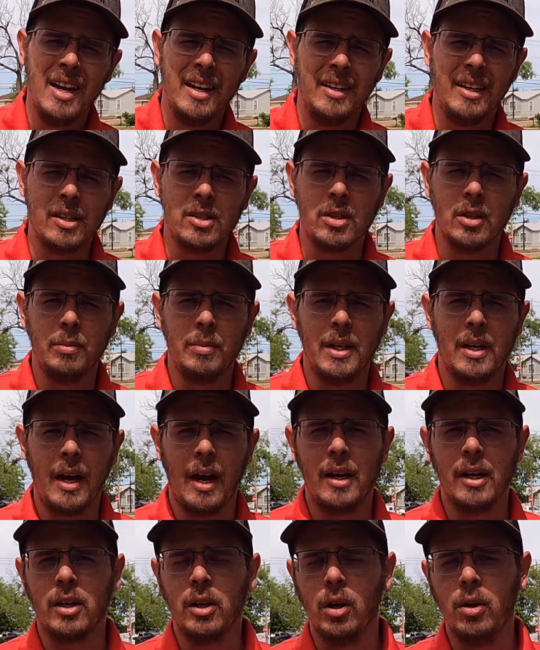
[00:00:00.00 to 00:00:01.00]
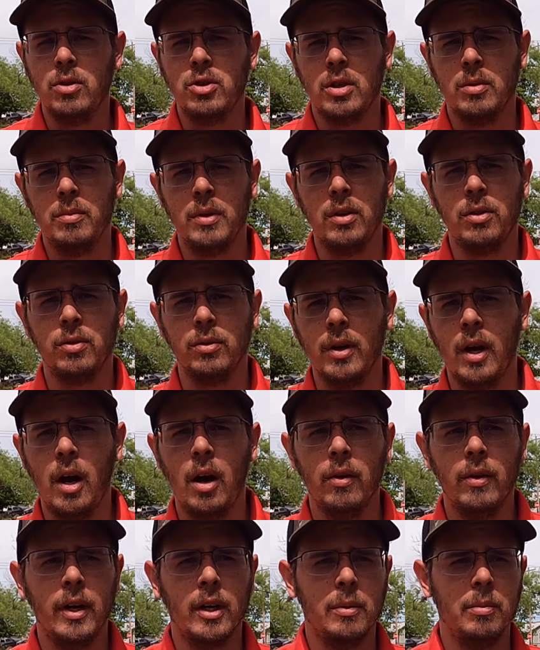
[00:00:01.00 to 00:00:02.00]
Nick's gonna be kind of coaching me
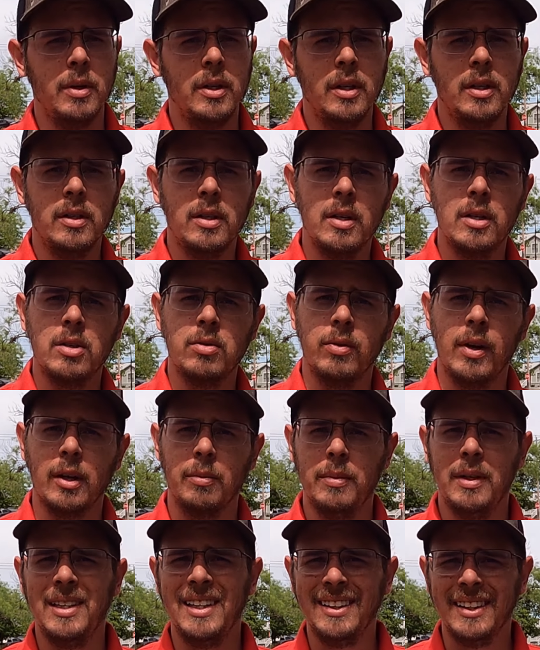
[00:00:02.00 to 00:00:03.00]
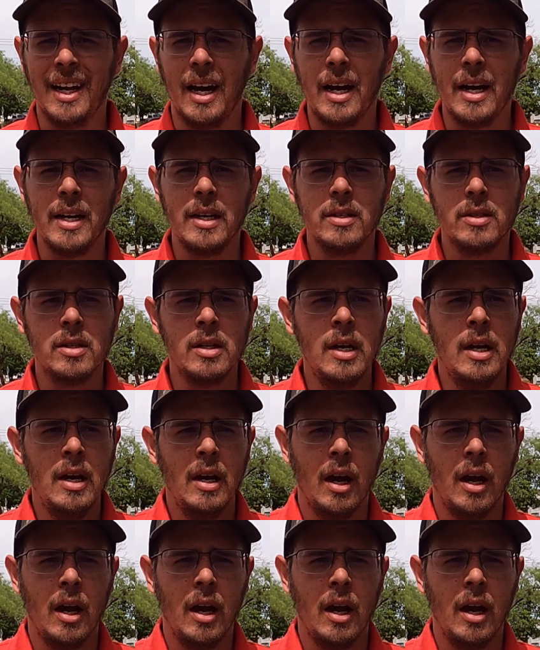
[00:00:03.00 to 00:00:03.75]
throughout, recommending discs, recommending lines.